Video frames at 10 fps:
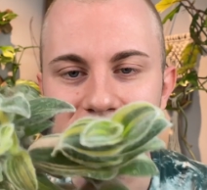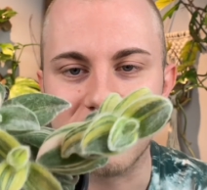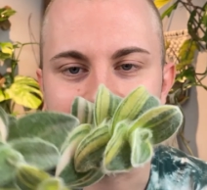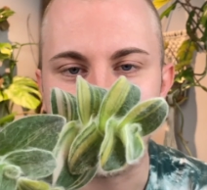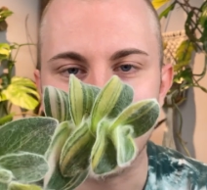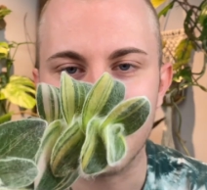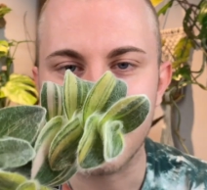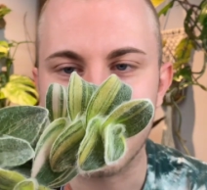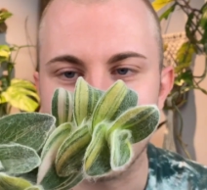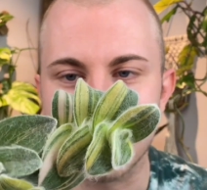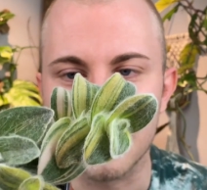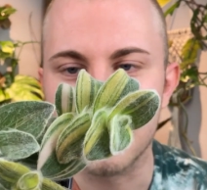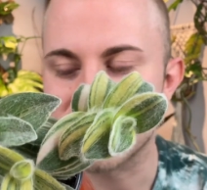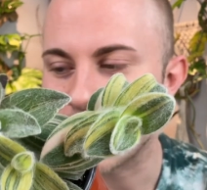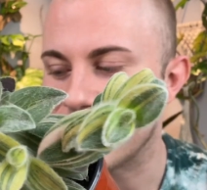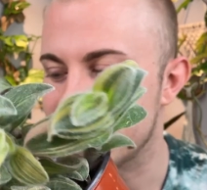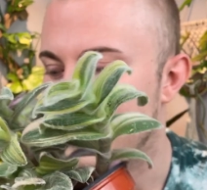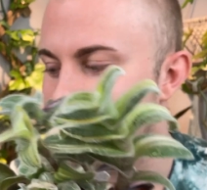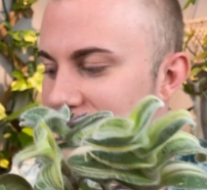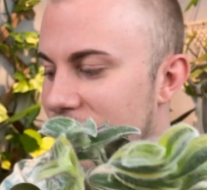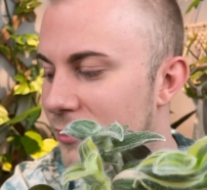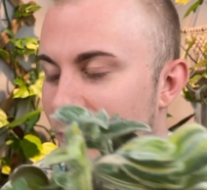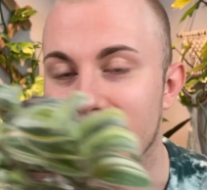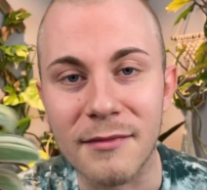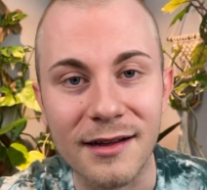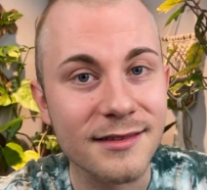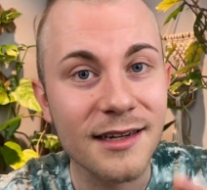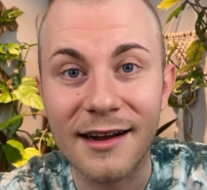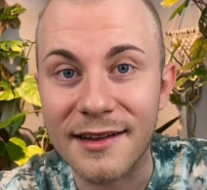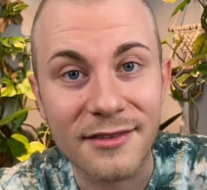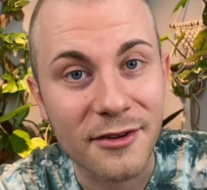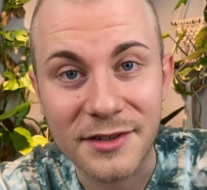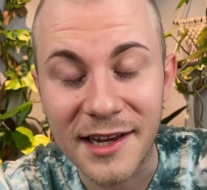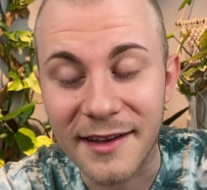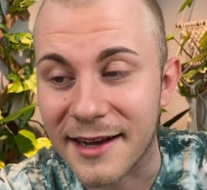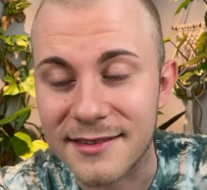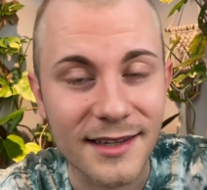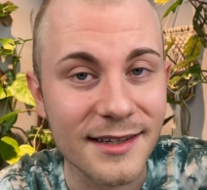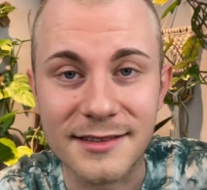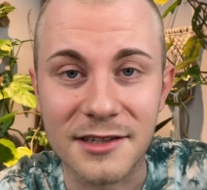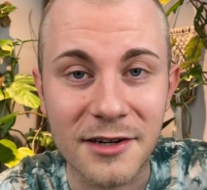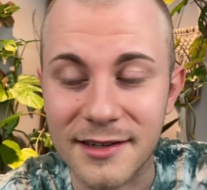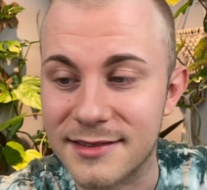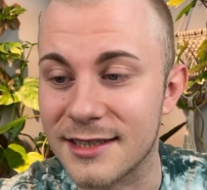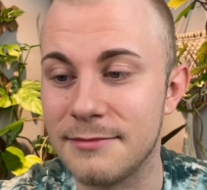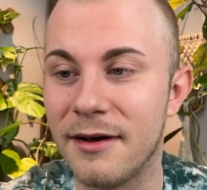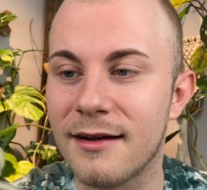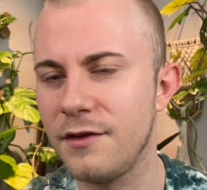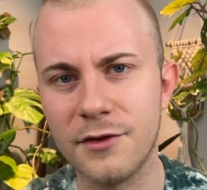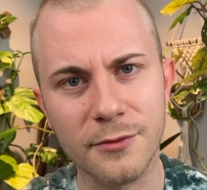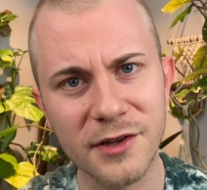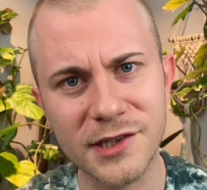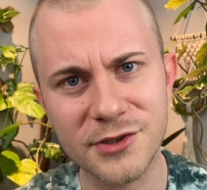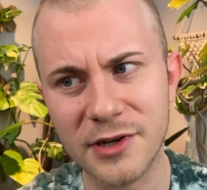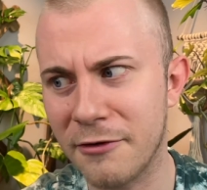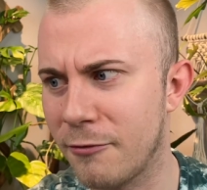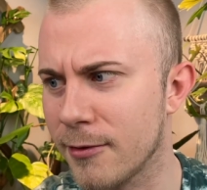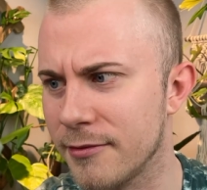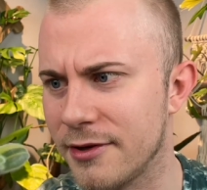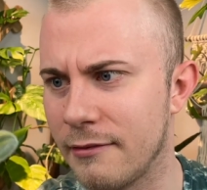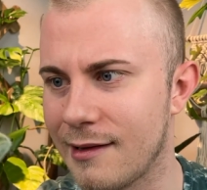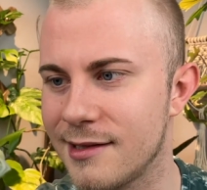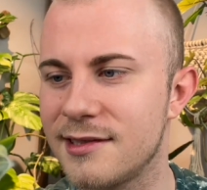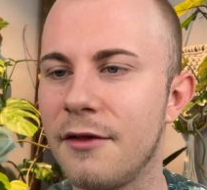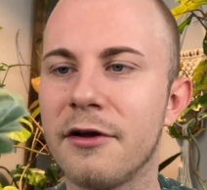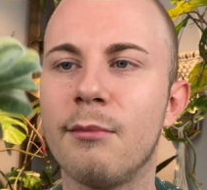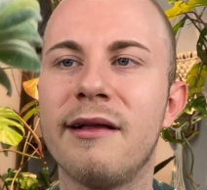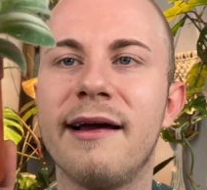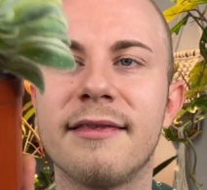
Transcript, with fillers: thing like this, a little Tradescantia, or a Monstera adansonii. Like I said, it's gonna cost six bucks. So really straightforward the way they sell their plants,